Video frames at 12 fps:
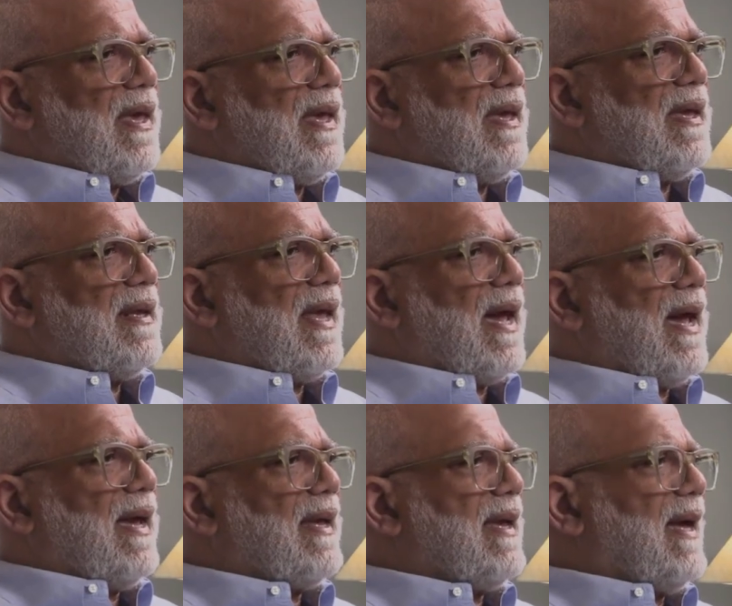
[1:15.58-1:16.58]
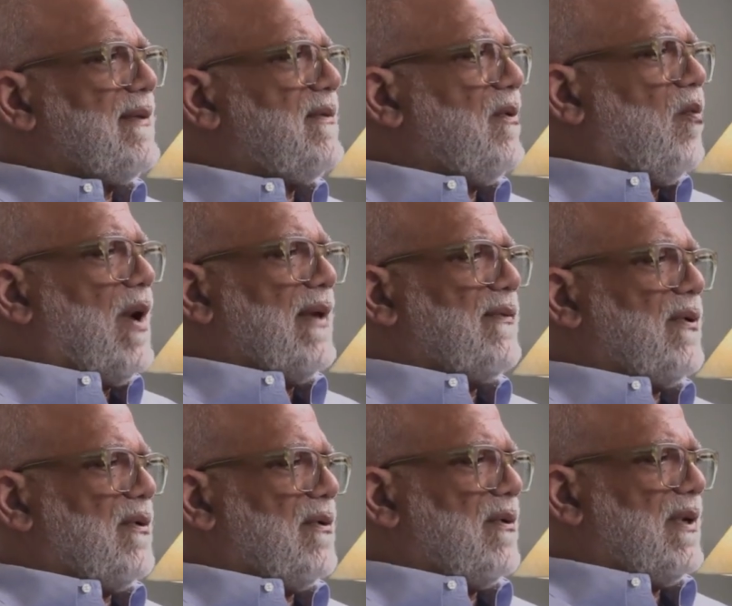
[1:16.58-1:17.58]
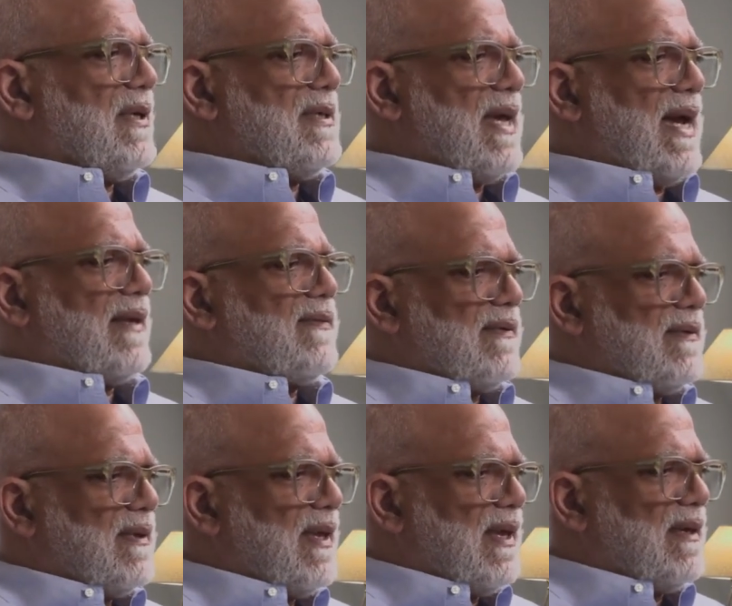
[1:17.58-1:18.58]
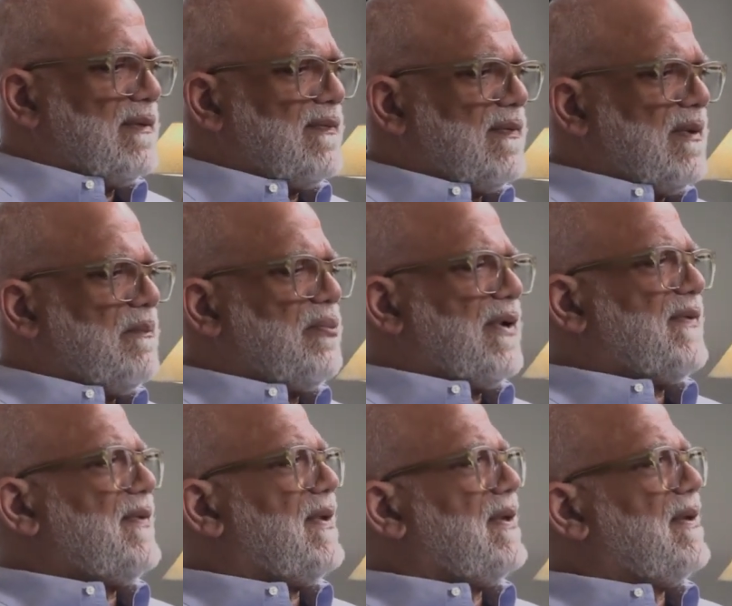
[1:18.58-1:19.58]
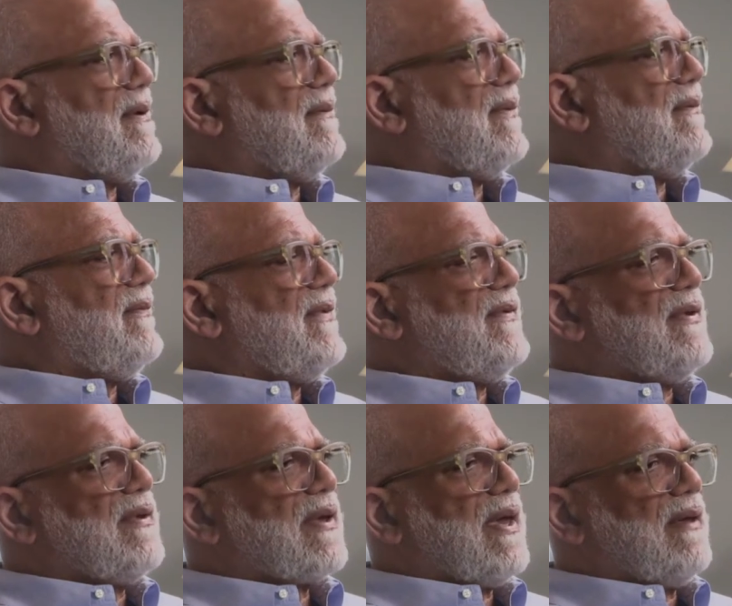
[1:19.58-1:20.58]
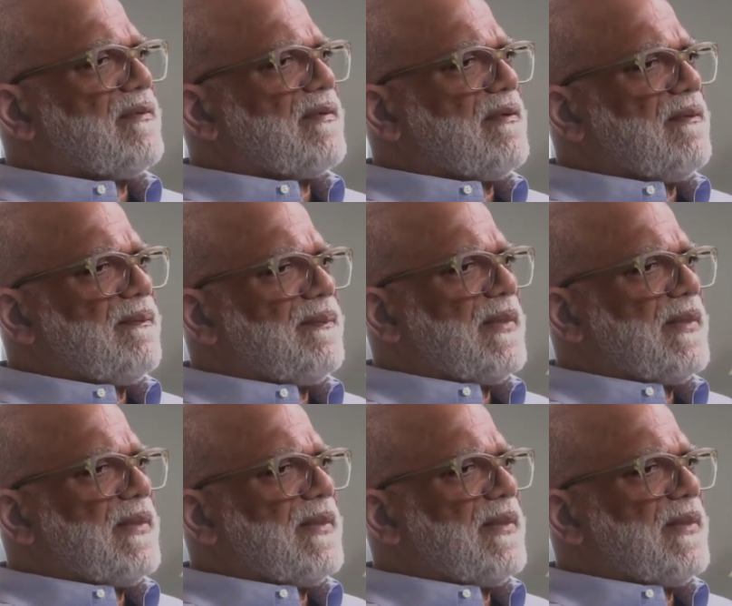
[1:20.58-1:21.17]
and I got to watch her in action as the president of the Virginia Council.